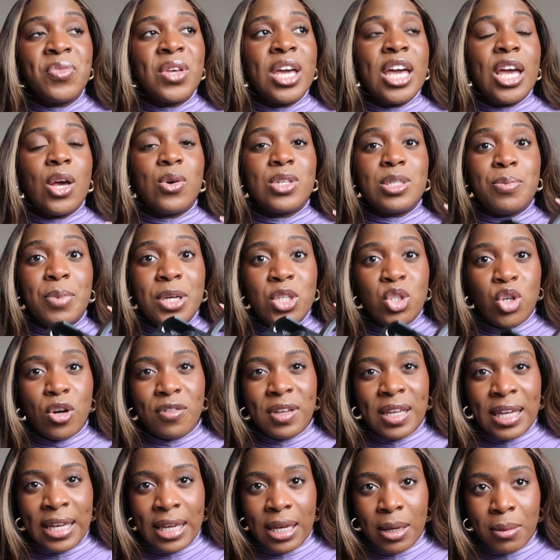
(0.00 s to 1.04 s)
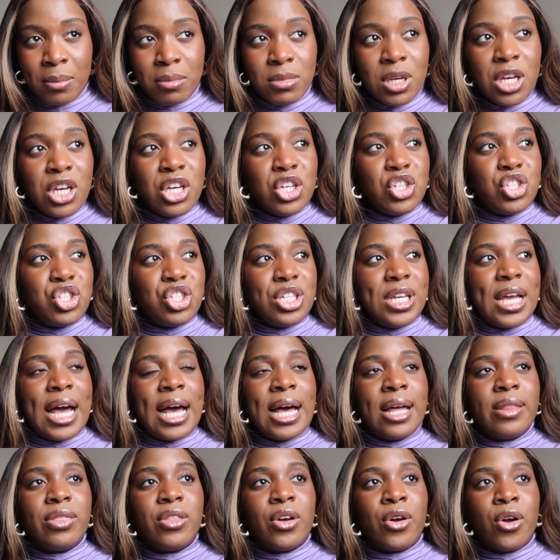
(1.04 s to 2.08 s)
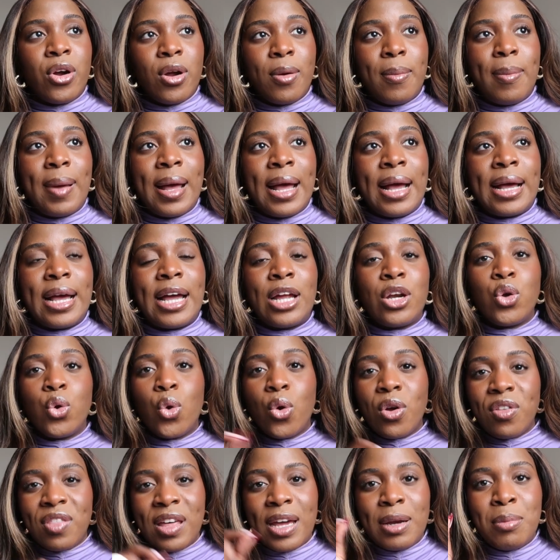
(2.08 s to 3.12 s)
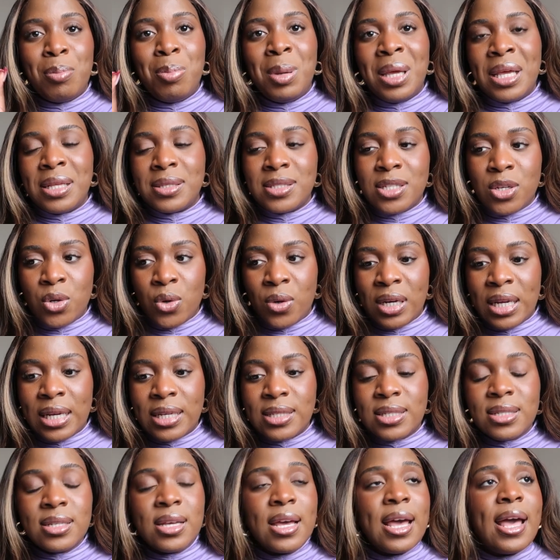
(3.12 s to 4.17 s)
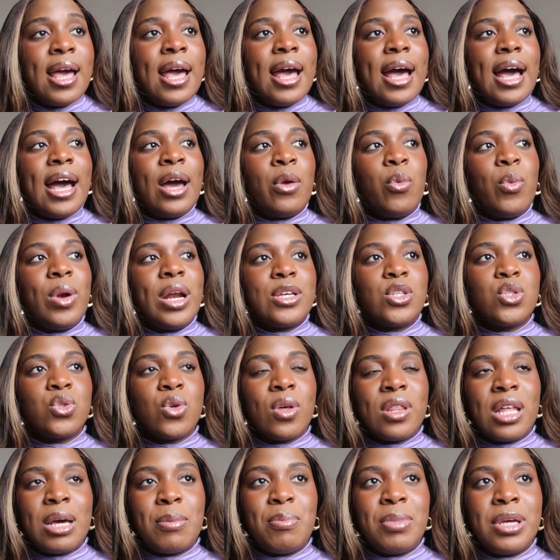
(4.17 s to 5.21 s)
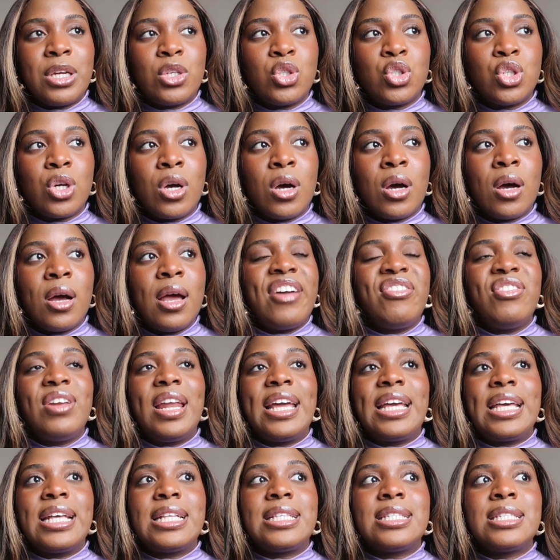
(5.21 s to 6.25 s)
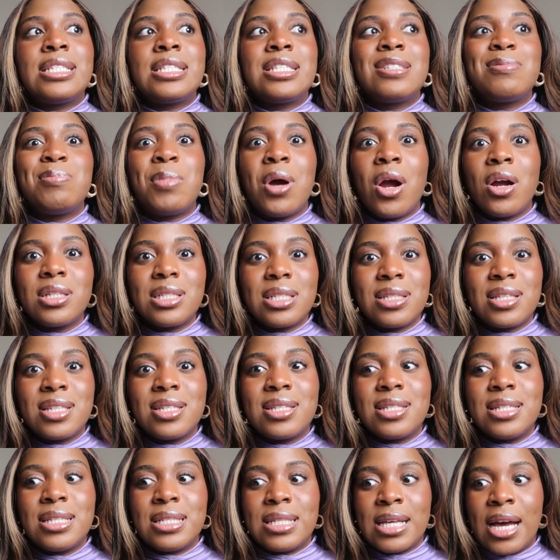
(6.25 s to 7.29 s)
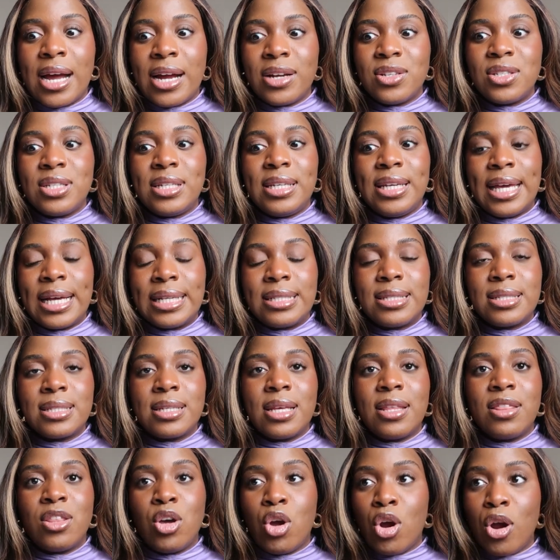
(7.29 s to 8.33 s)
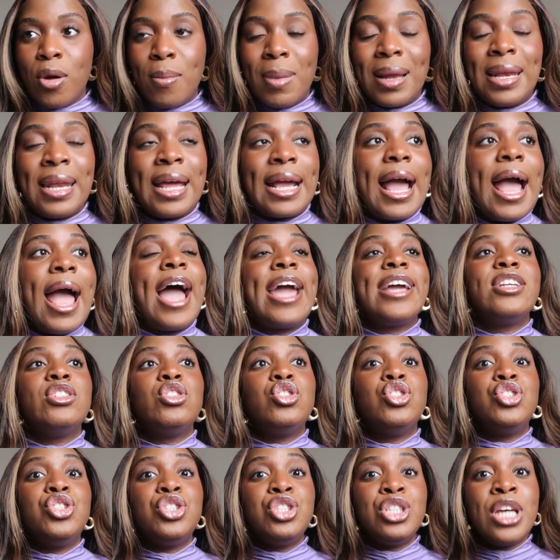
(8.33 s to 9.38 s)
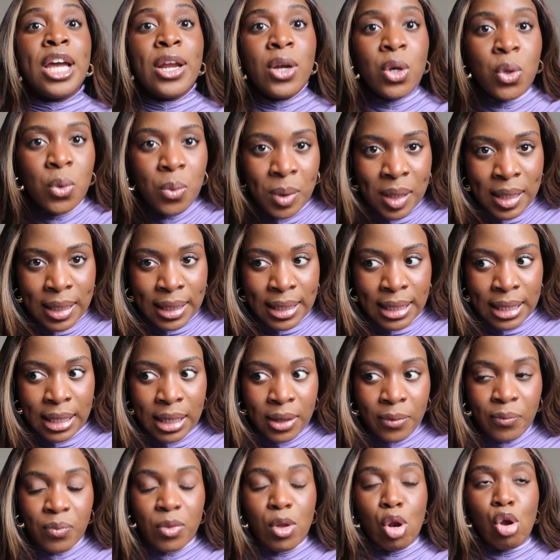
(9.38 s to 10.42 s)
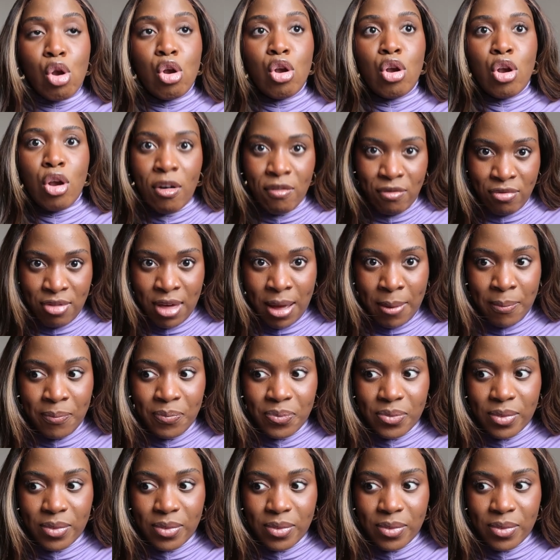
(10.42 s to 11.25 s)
it was a picture of Kim. She had the her bag and North had painted on it. And when I saw that picture, I feel like it sparked this desire to get the her bag. Like, I genuinely love them.